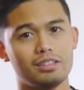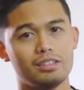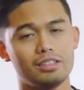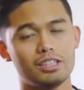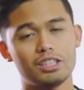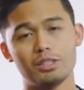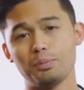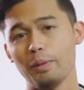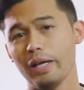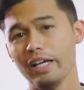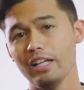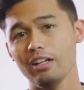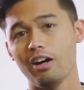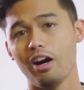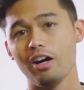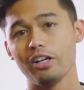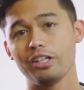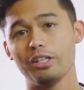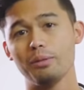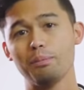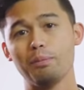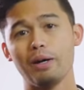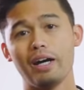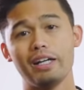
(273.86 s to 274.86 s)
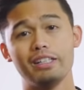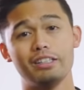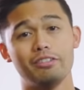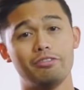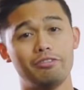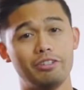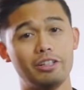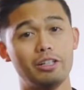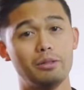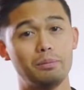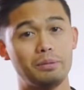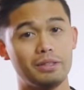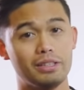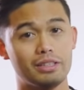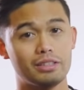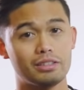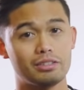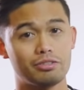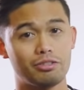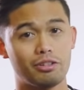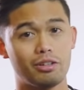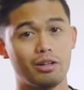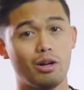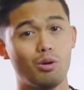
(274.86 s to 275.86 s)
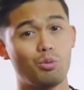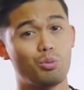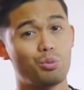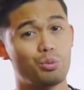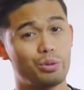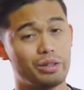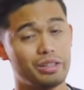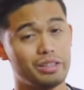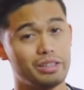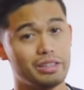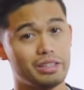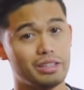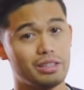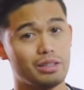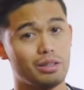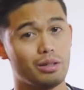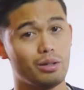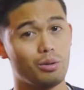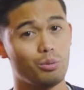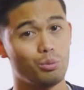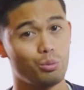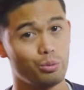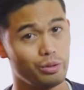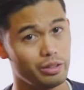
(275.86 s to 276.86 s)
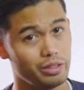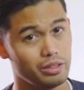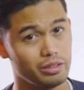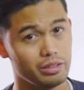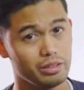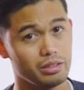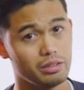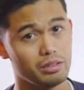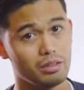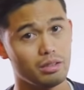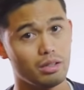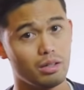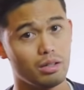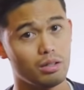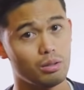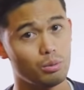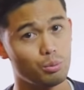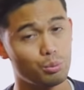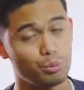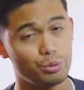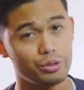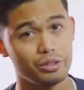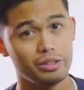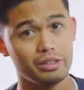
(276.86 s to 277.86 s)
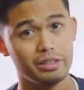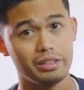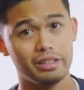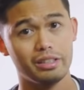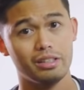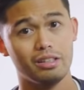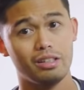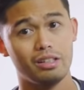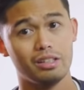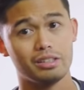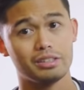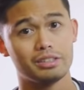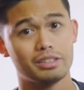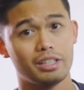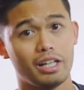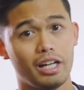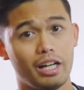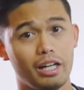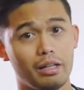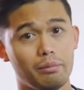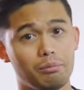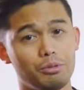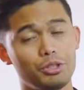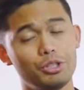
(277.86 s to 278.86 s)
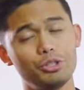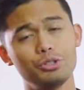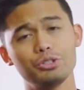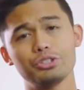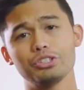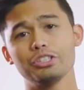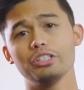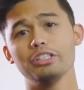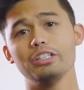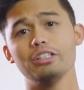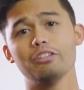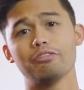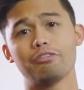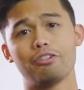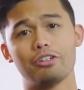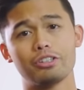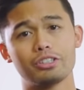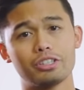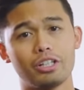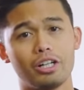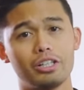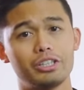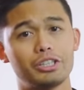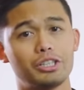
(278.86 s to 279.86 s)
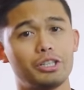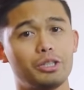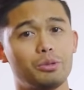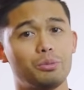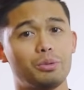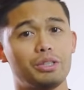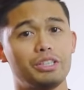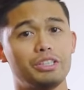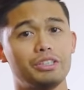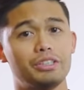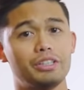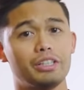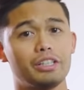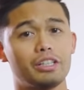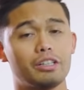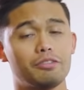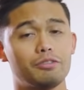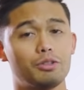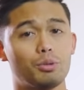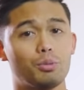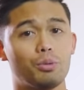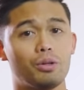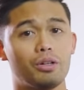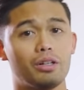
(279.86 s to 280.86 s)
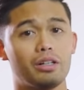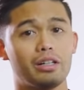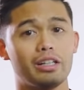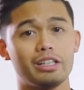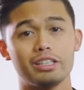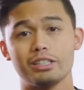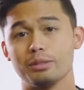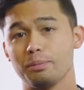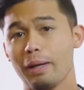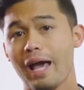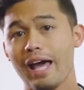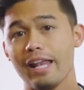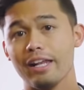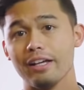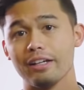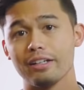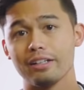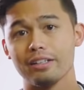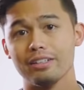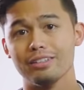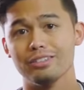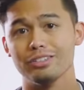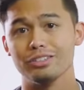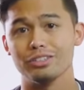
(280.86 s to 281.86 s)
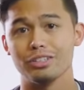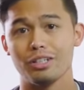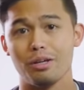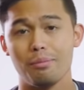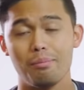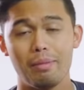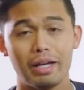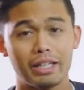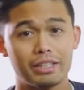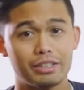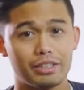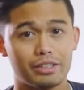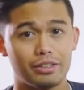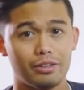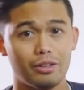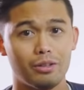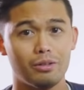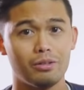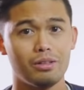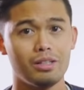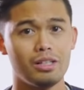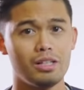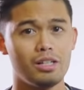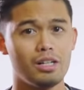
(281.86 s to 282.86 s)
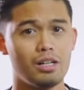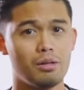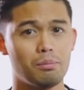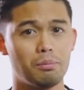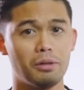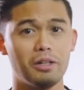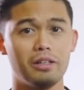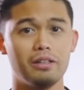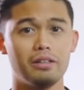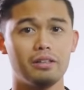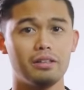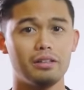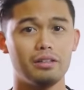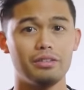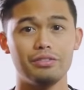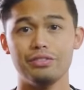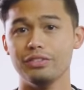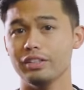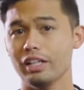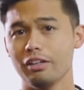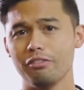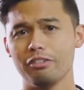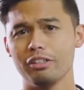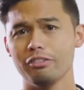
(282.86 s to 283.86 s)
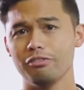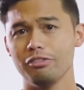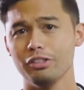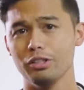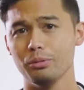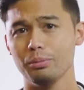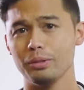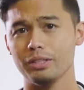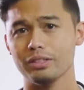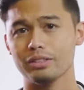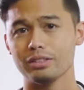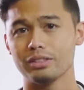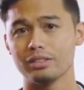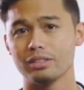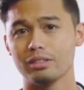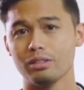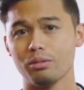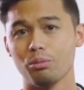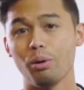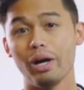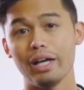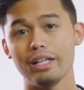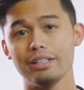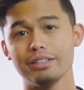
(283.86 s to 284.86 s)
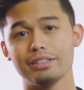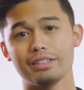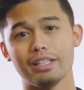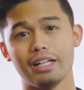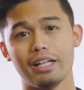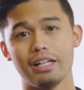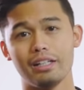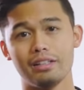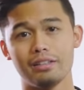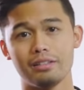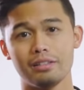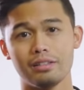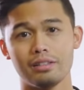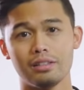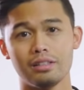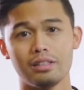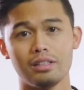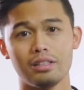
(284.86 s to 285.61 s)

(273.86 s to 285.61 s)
Spain occupied the Philippines for a really, really, really long time. Usually the first country when you think of the word Hispanic is Mexico, but never the Philippines. Why is that?